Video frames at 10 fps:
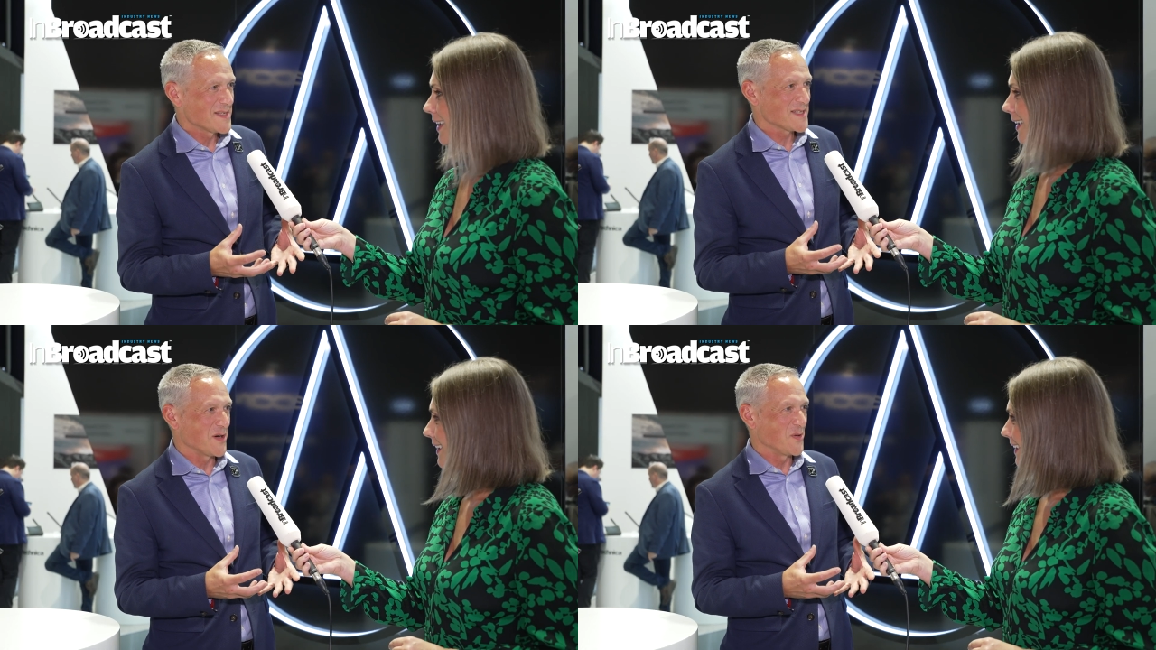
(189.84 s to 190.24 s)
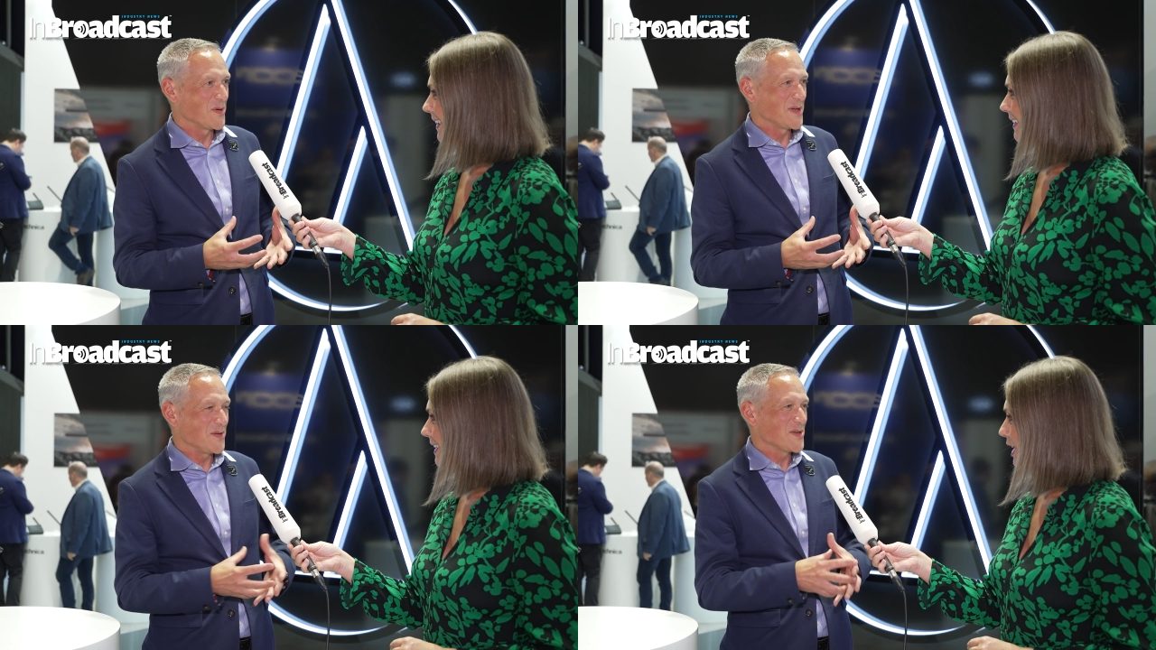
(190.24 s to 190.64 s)
Speaker 1: So
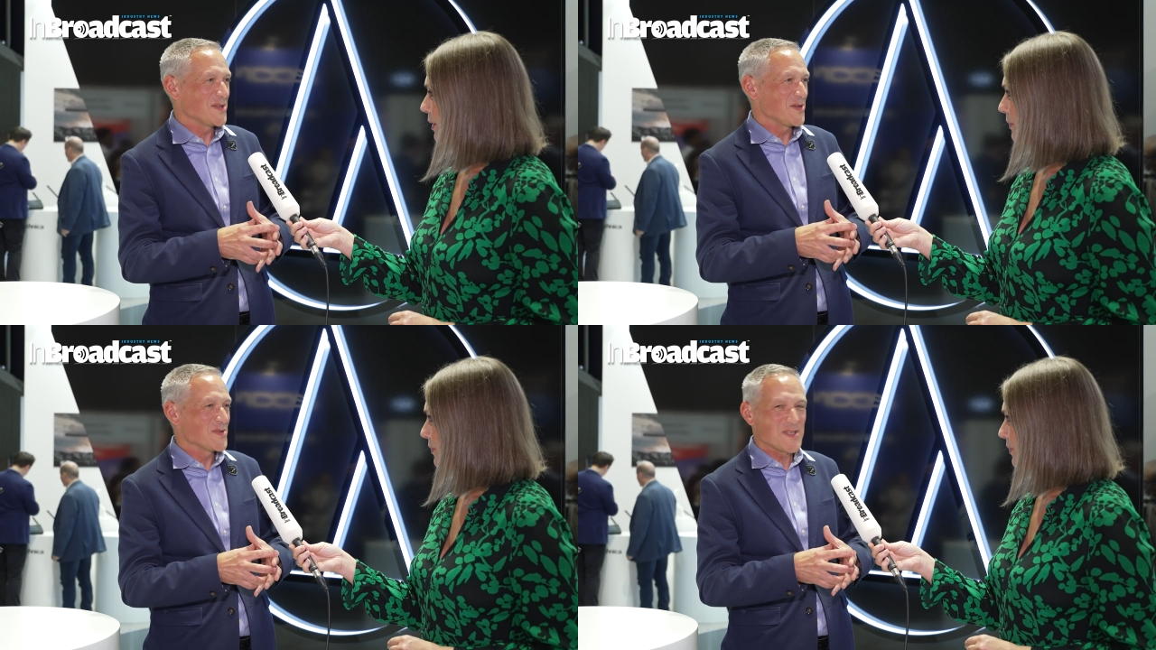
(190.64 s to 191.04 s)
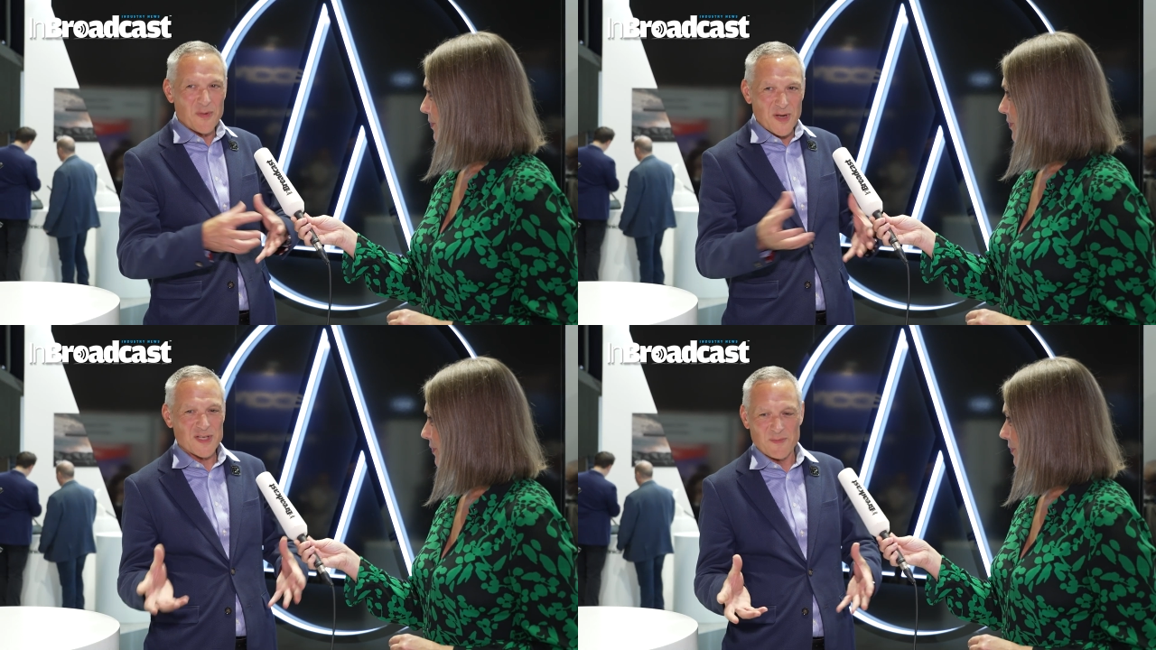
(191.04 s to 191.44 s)
you can do so
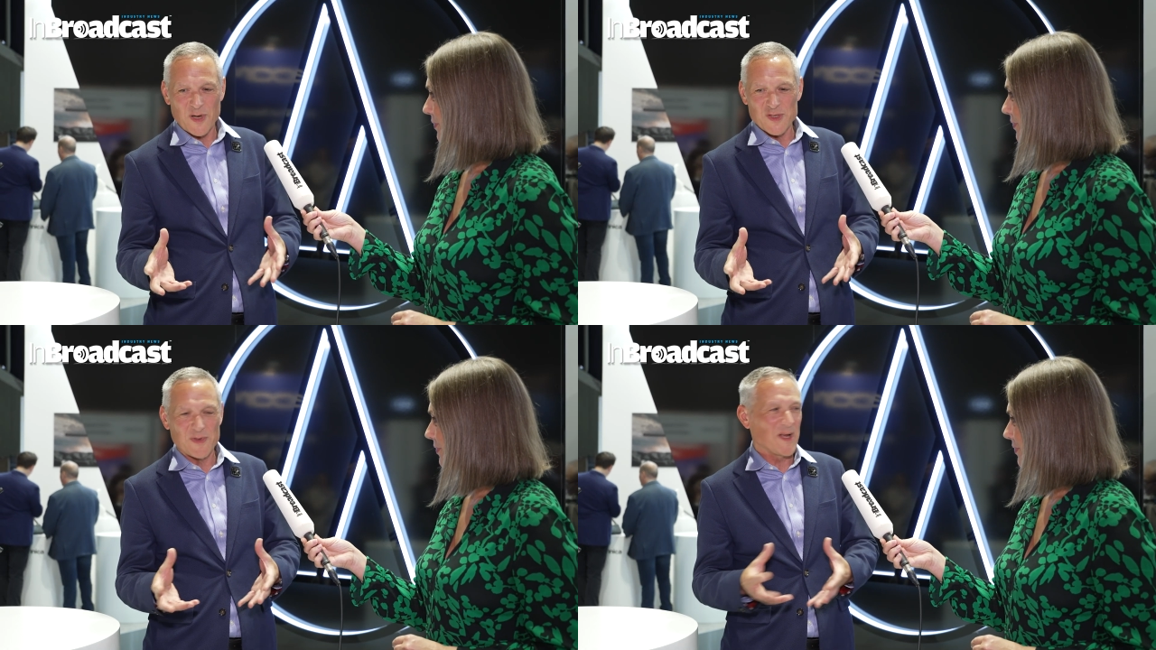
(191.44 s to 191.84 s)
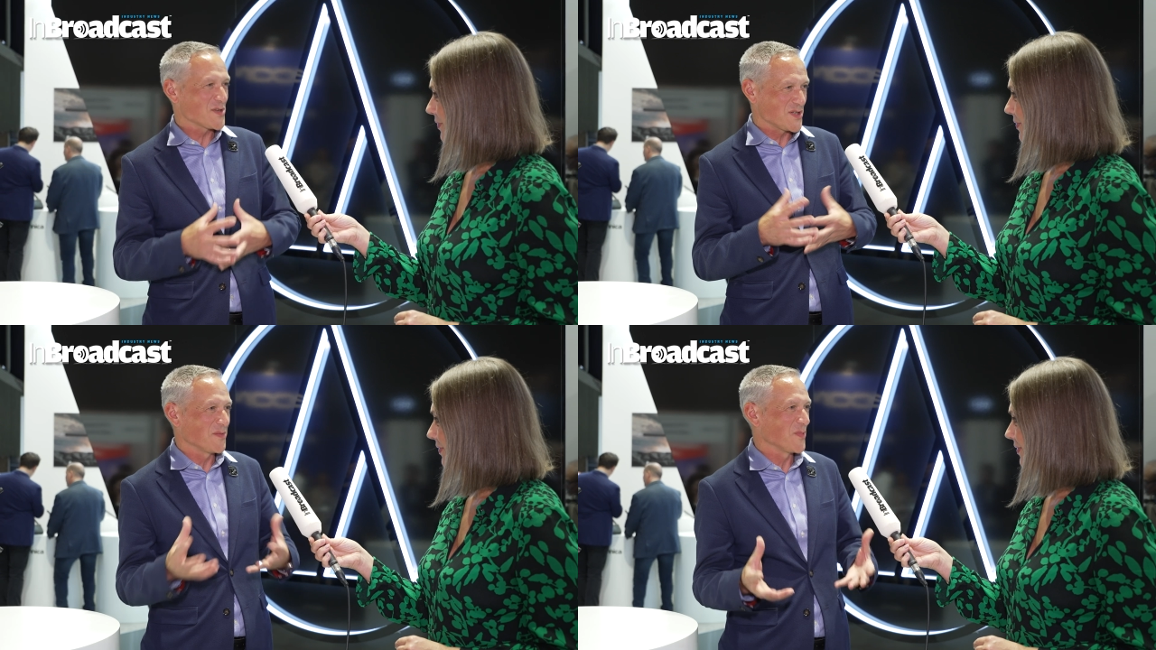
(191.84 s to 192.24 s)
much in post
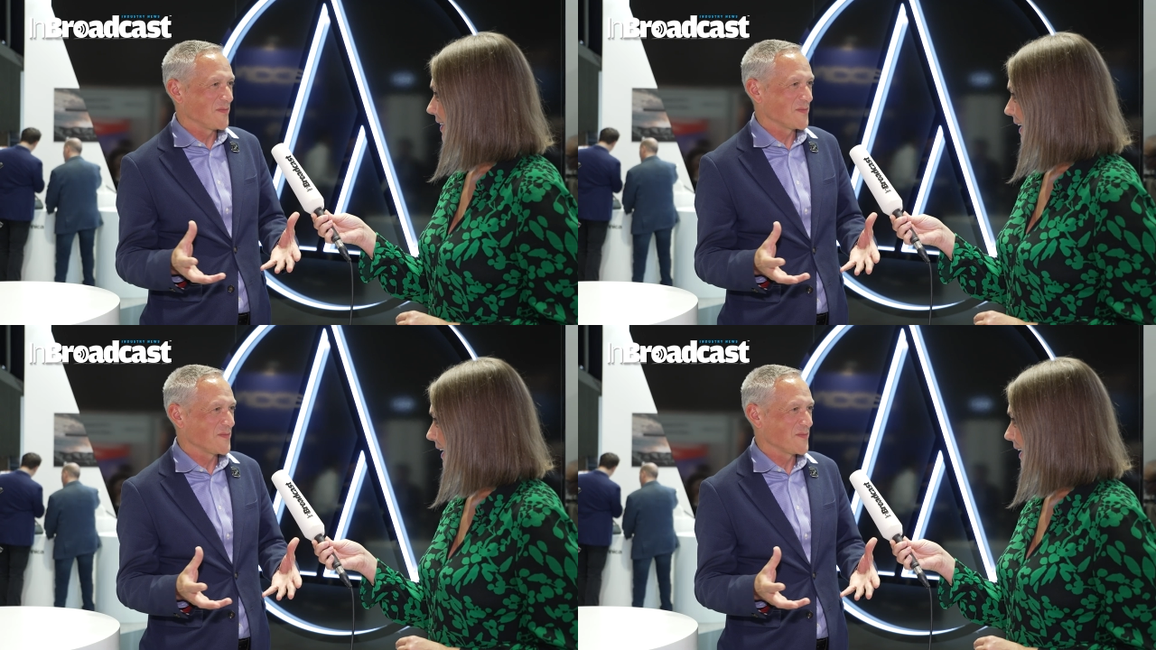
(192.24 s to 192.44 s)
production with